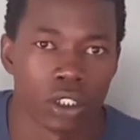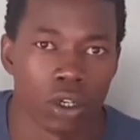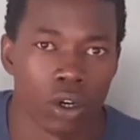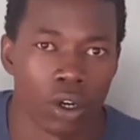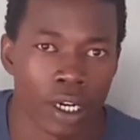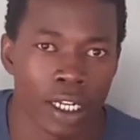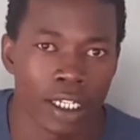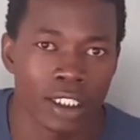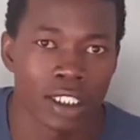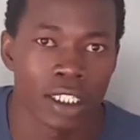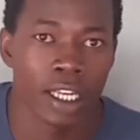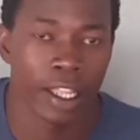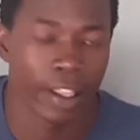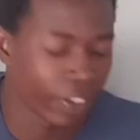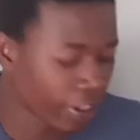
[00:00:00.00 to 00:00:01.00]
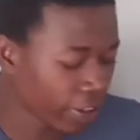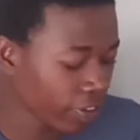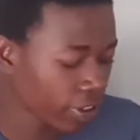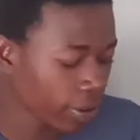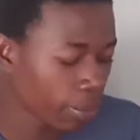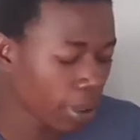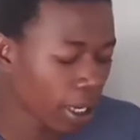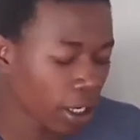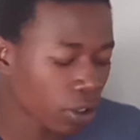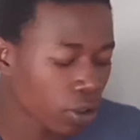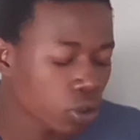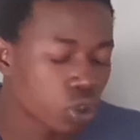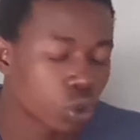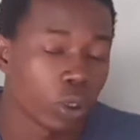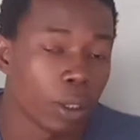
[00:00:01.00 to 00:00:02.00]
Alright? Then the black
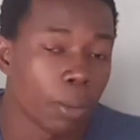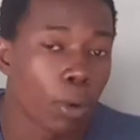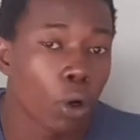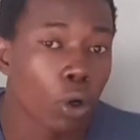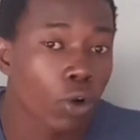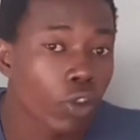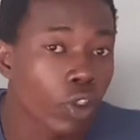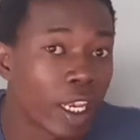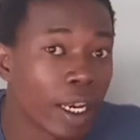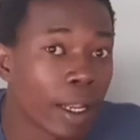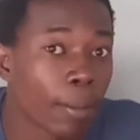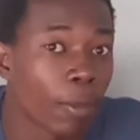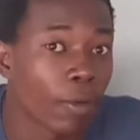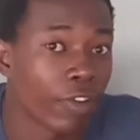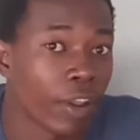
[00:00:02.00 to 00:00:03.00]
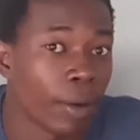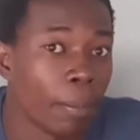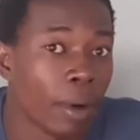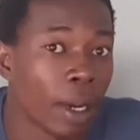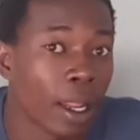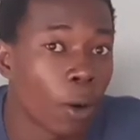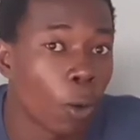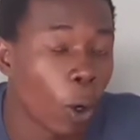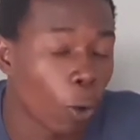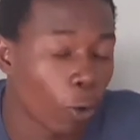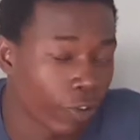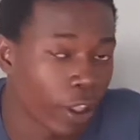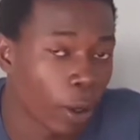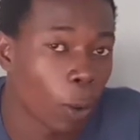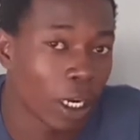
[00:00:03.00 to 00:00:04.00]
notes will borrow the name
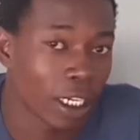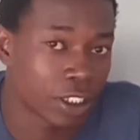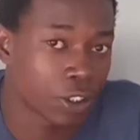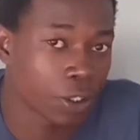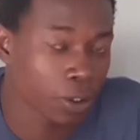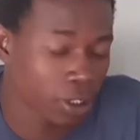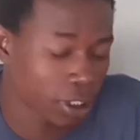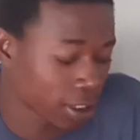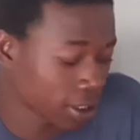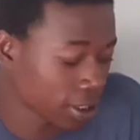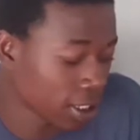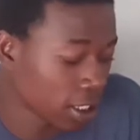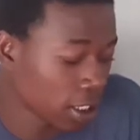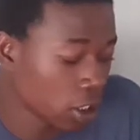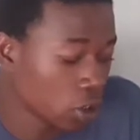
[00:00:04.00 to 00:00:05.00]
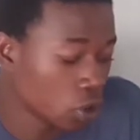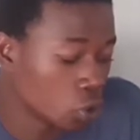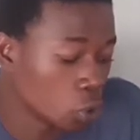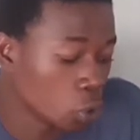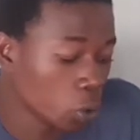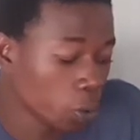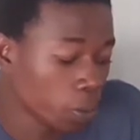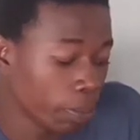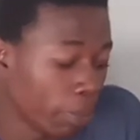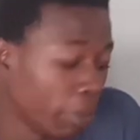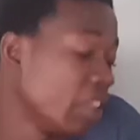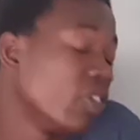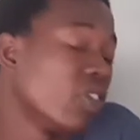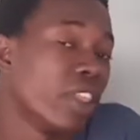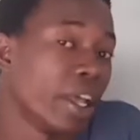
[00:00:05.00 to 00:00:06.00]
of the white notes to
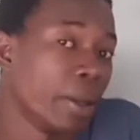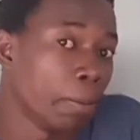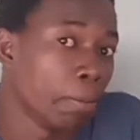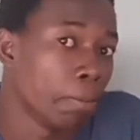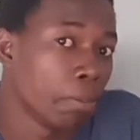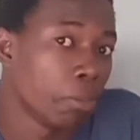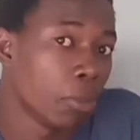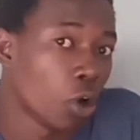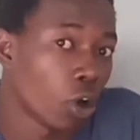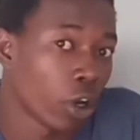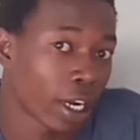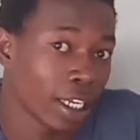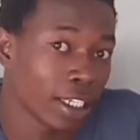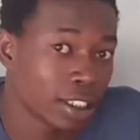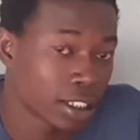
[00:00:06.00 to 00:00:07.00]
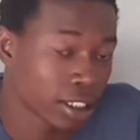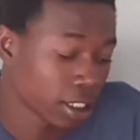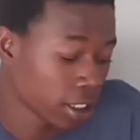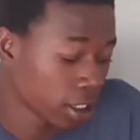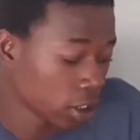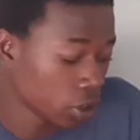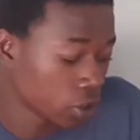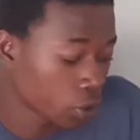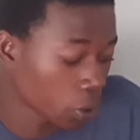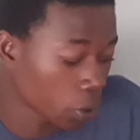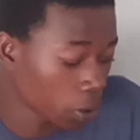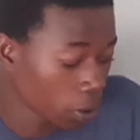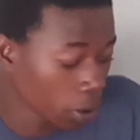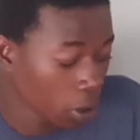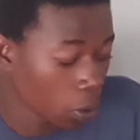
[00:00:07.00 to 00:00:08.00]
mean them. Alright? So
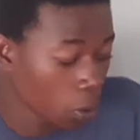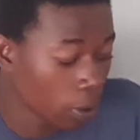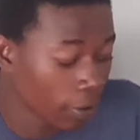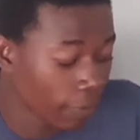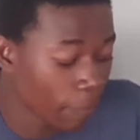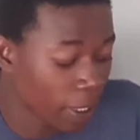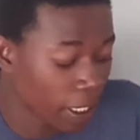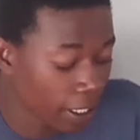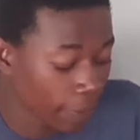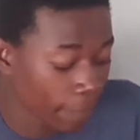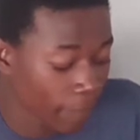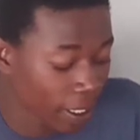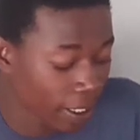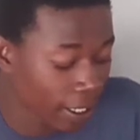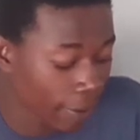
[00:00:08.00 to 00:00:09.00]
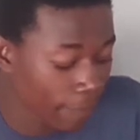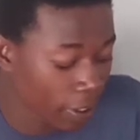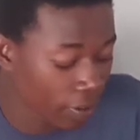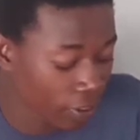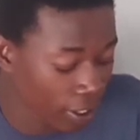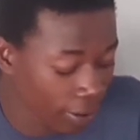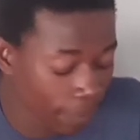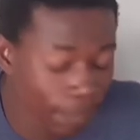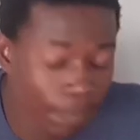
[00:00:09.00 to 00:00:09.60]
we'll begin by naming the